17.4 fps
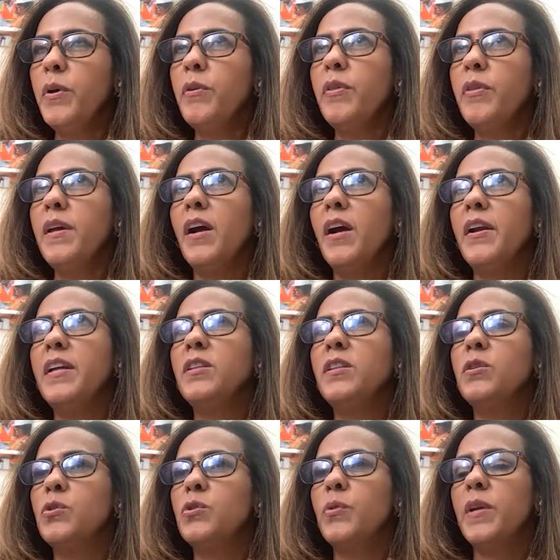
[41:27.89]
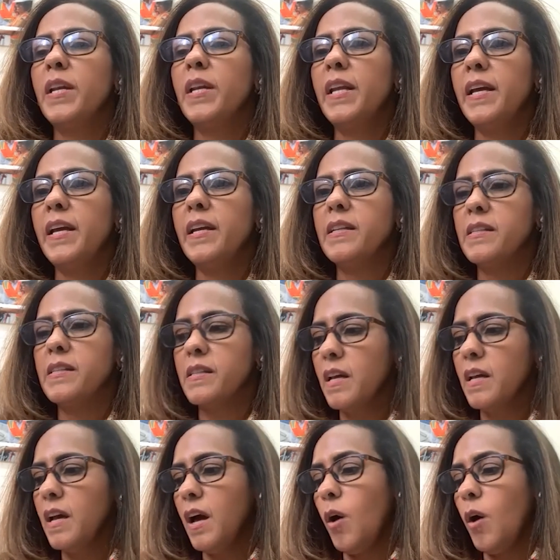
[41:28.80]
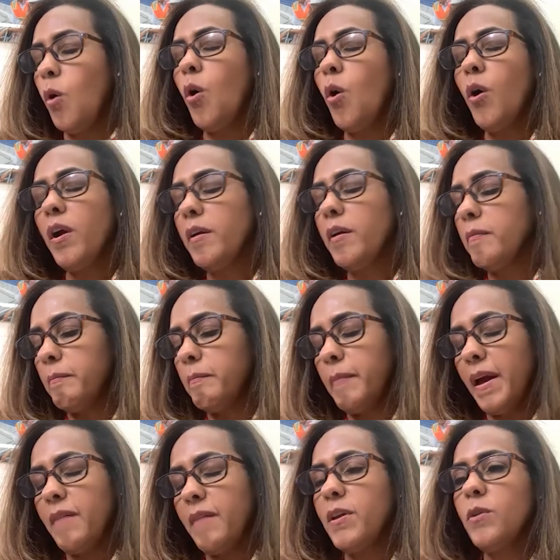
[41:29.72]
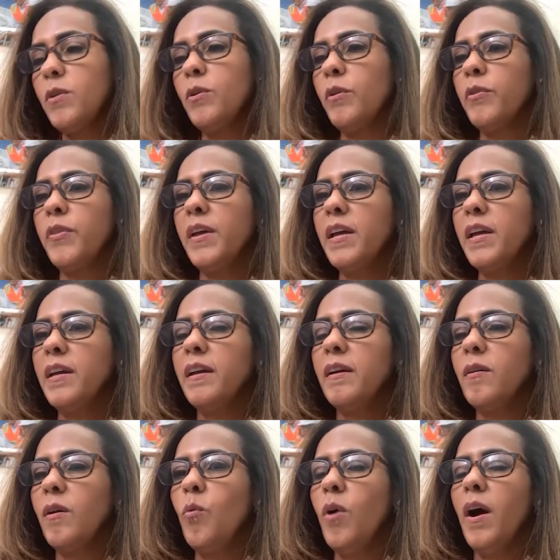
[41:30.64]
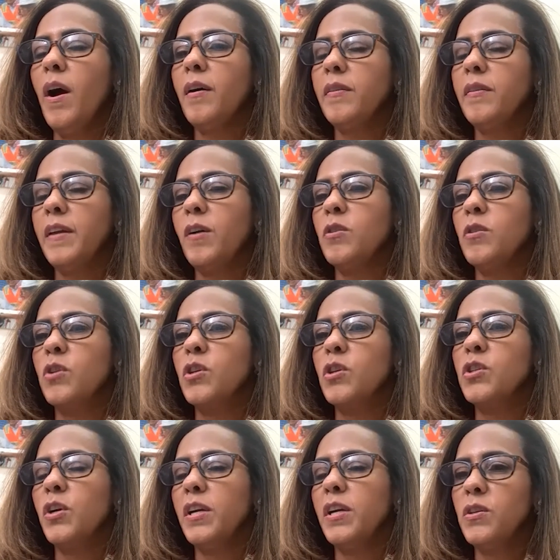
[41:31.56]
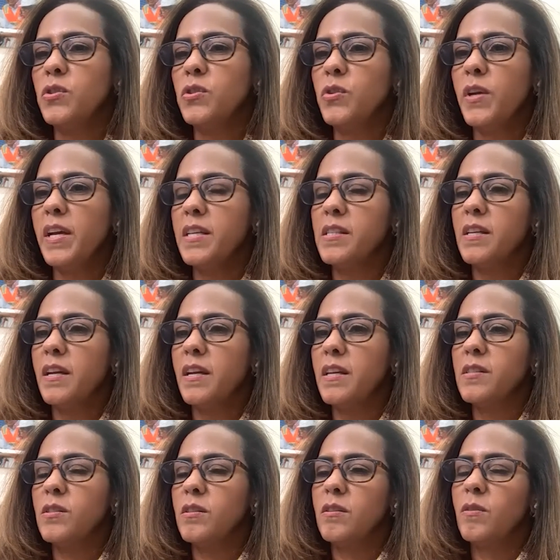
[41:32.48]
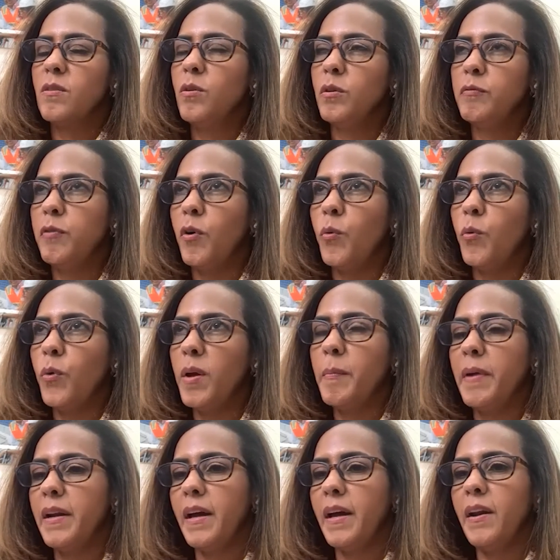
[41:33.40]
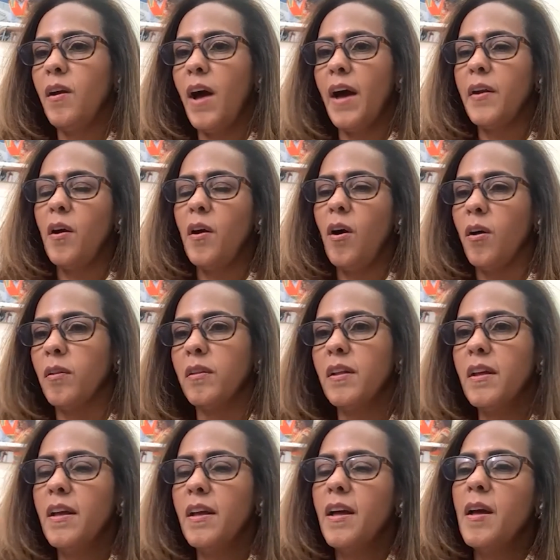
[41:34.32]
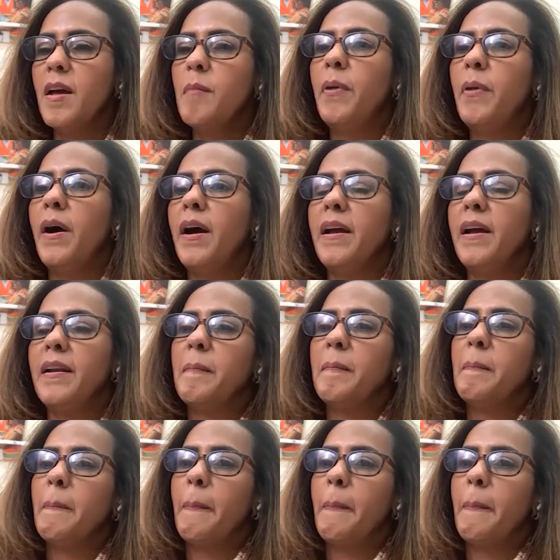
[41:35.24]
do you think our industry needs? Or maybe you don't think the construction industry is good for women at all. But